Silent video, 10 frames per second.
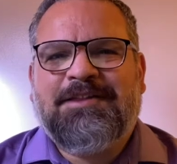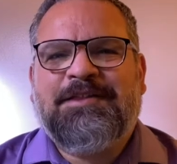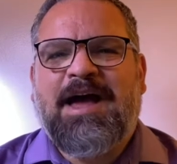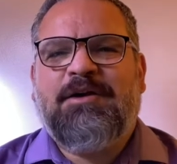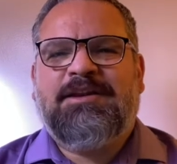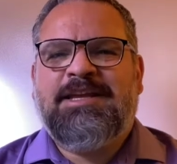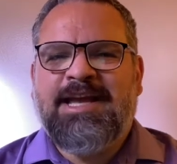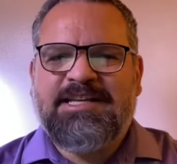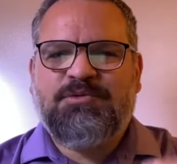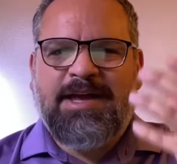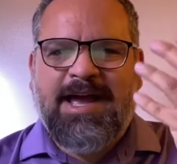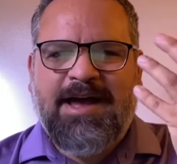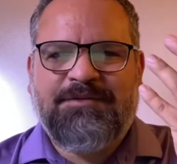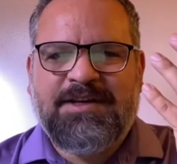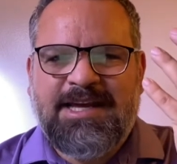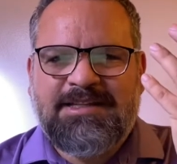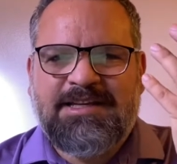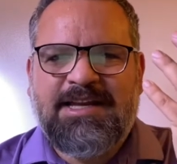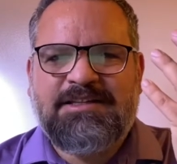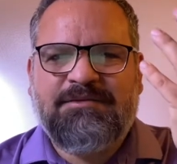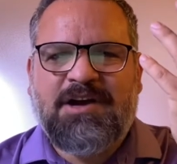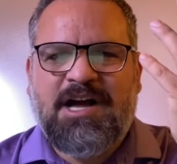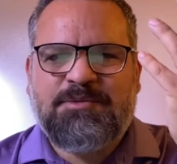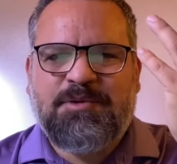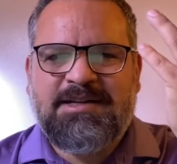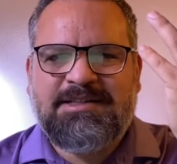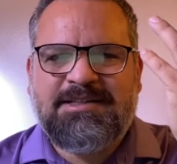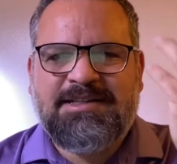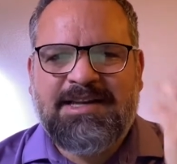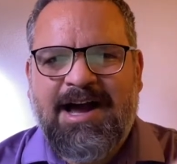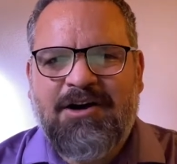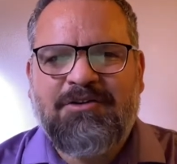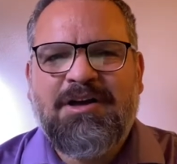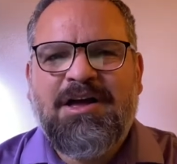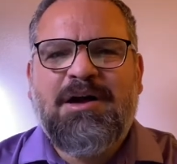That yes, we have the destination of God's presence now,